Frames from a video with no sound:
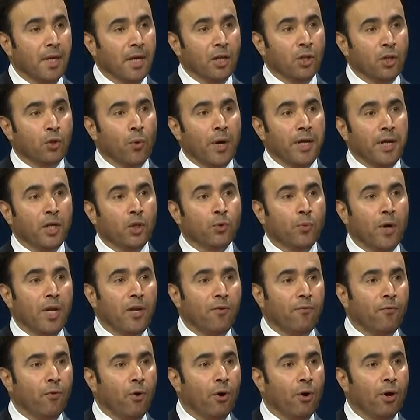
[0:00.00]
In
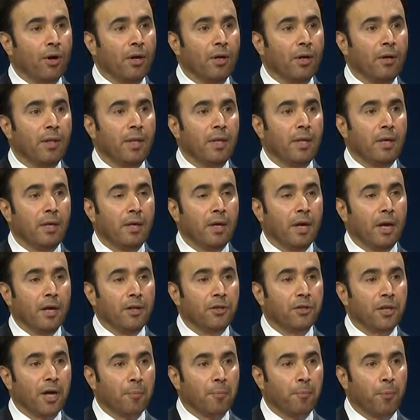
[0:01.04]
2024,
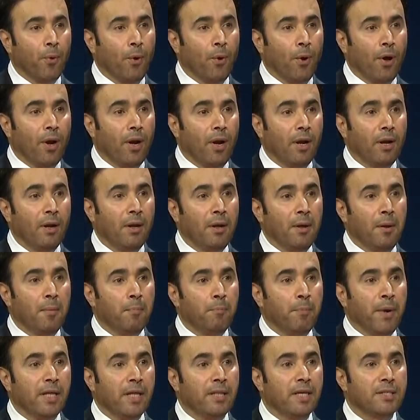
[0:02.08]
Interpol
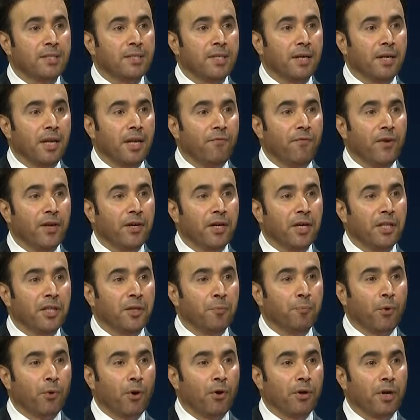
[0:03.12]
made a
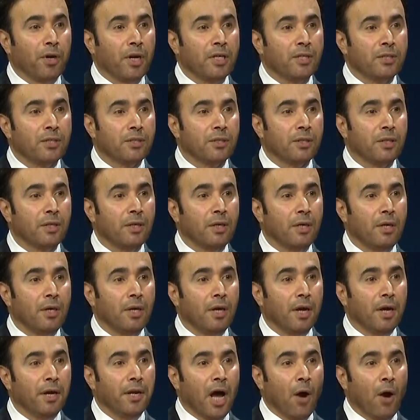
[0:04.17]
significant progress
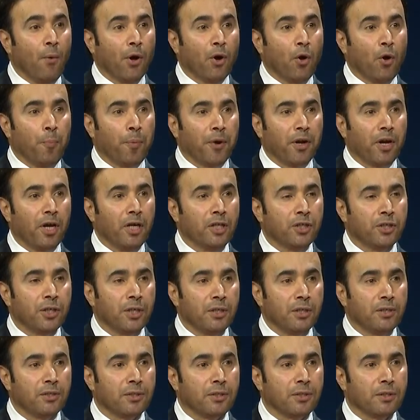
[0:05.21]
in our
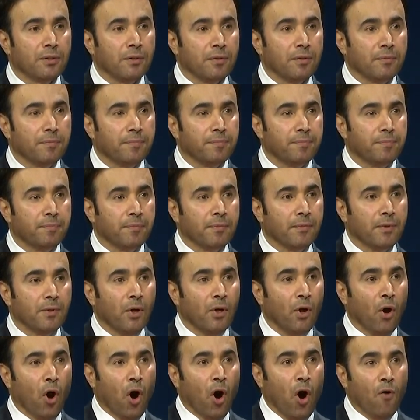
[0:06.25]
operations.
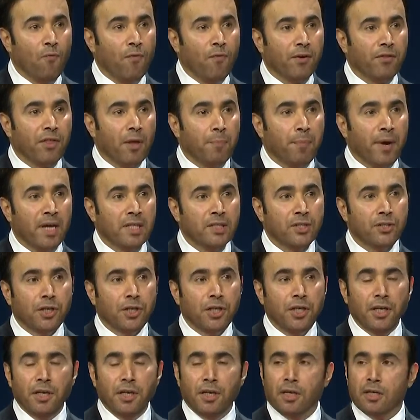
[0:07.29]
Over the past
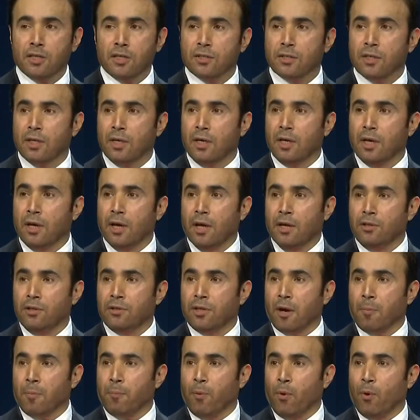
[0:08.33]
3 years,
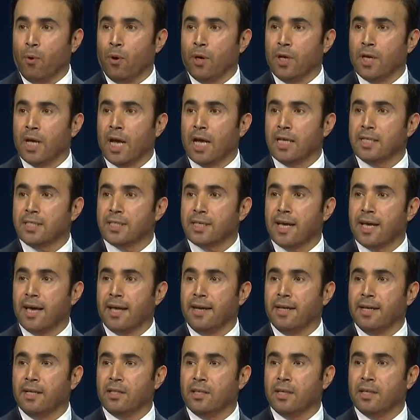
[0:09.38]
Interpol has
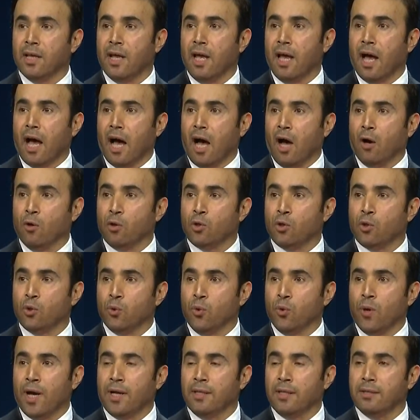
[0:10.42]
carried out
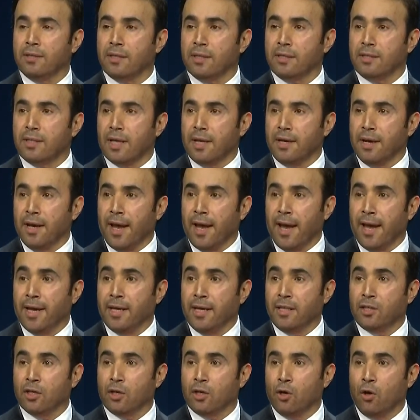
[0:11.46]

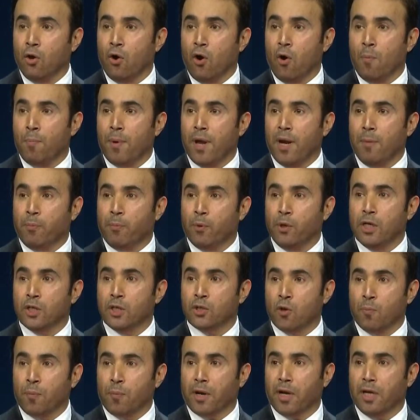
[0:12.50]
208 global
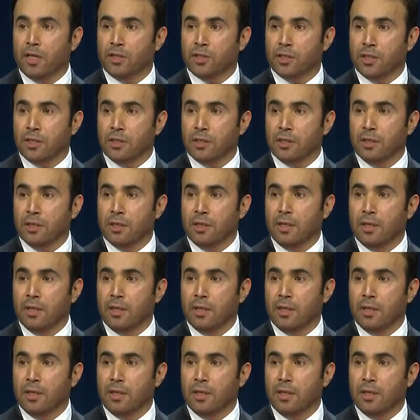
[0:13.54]
police operations.